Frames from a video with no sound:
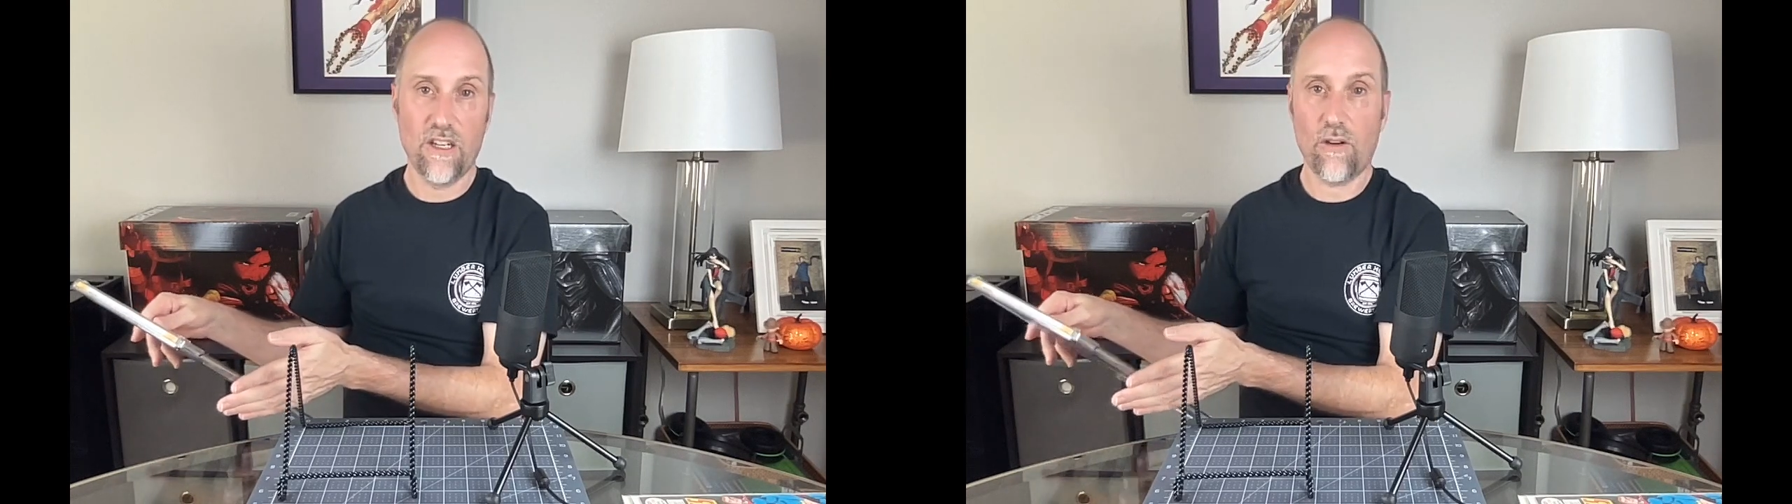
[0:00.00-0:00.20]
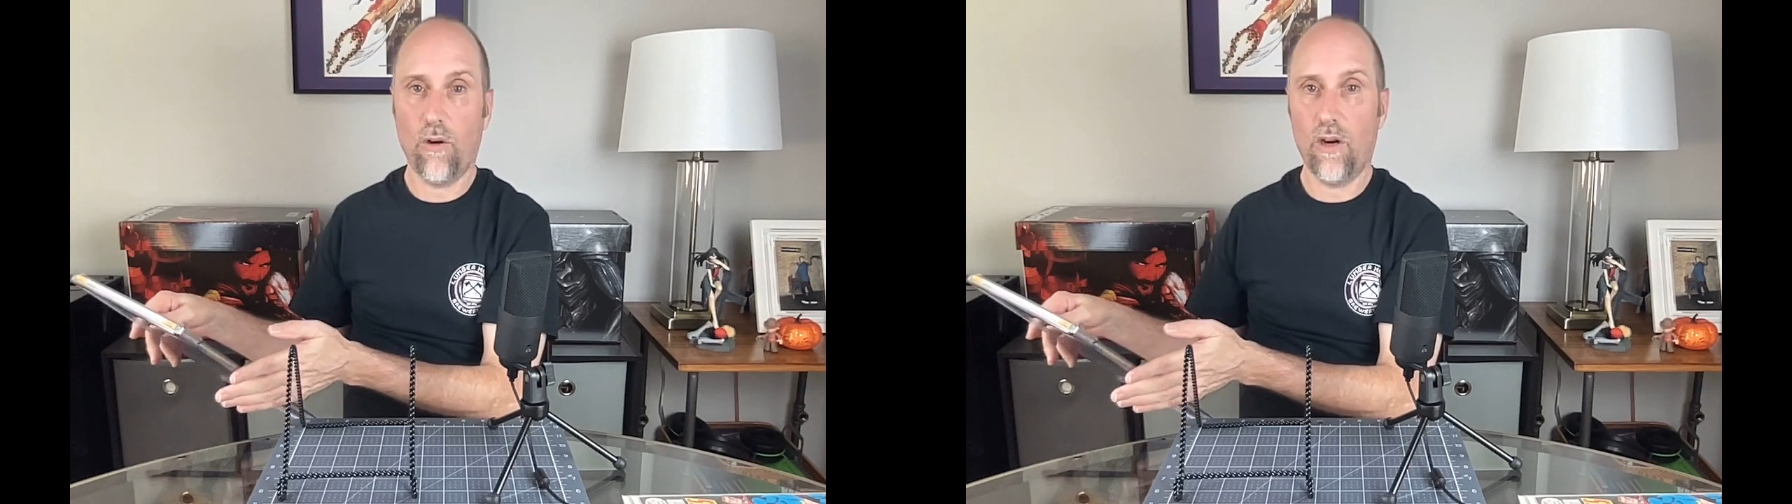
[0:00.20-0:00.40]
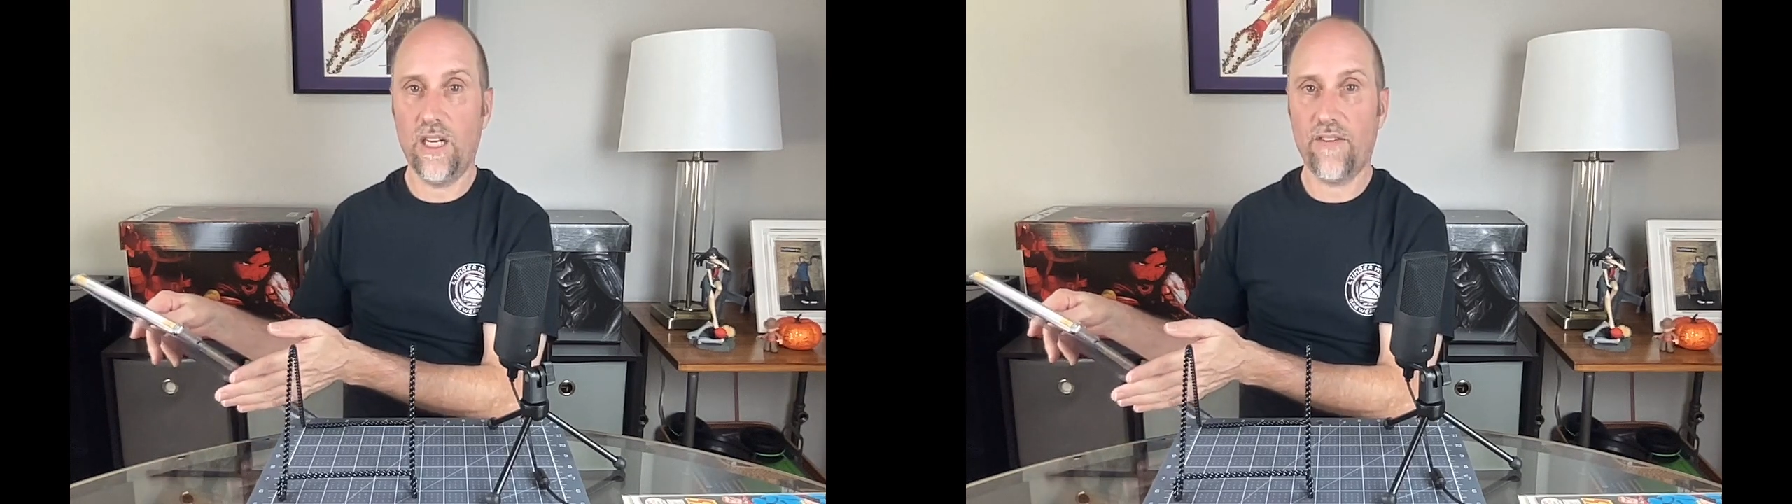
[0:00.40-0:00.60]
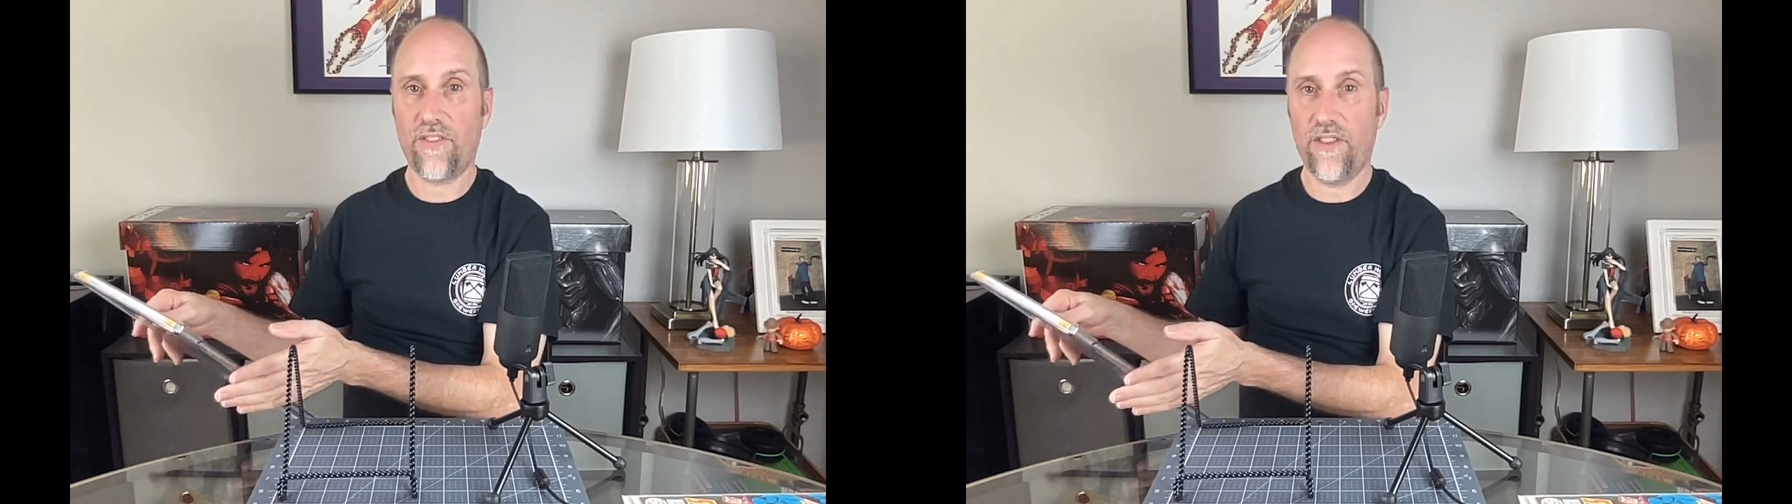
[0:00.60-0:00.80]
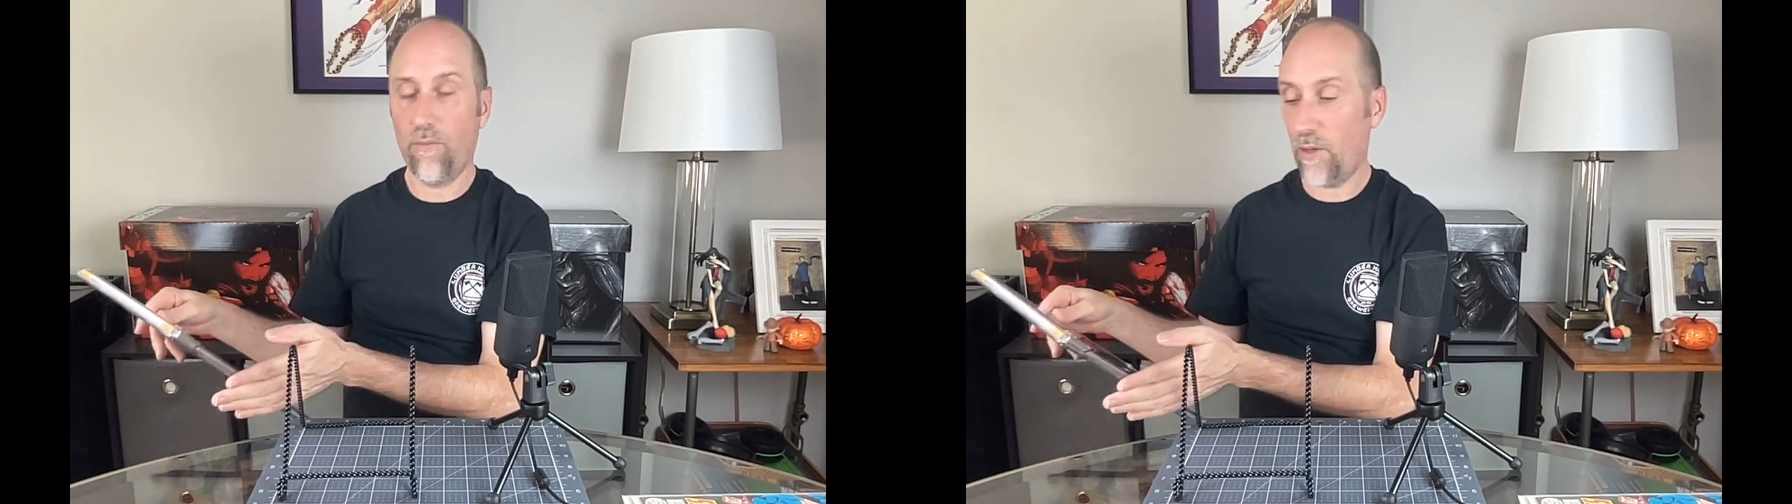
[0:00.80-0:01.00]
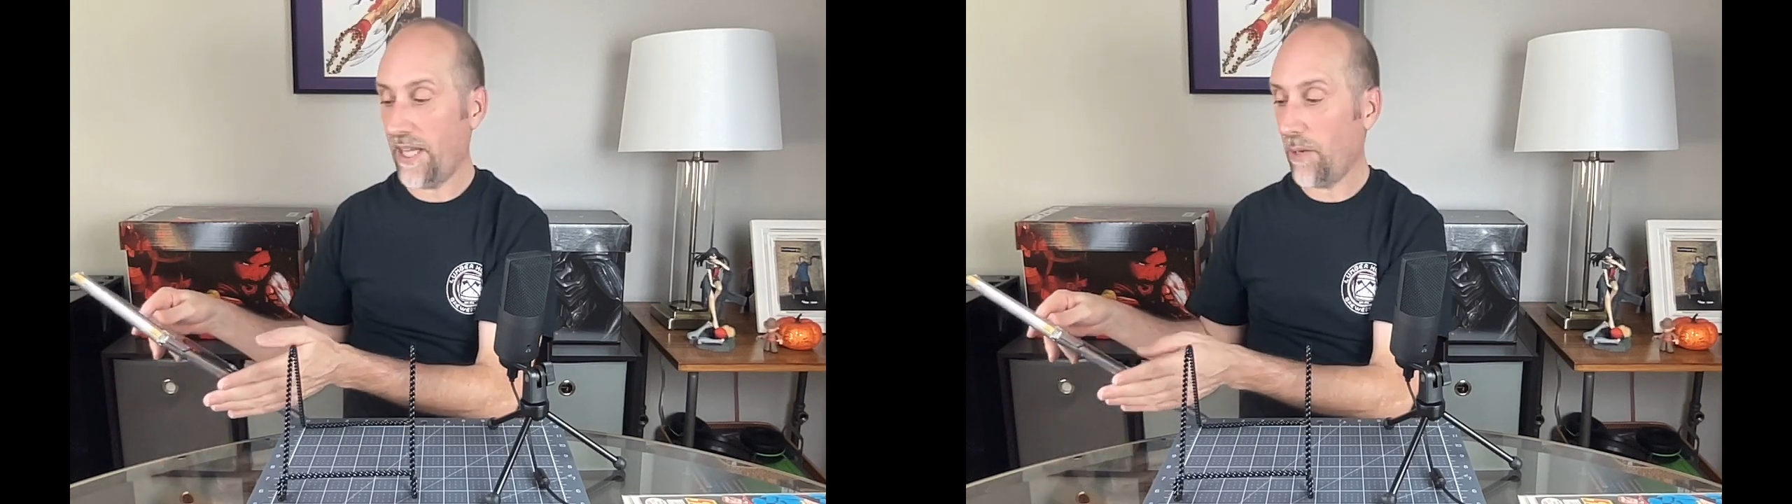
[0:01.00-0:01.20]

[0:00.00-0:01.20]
or if when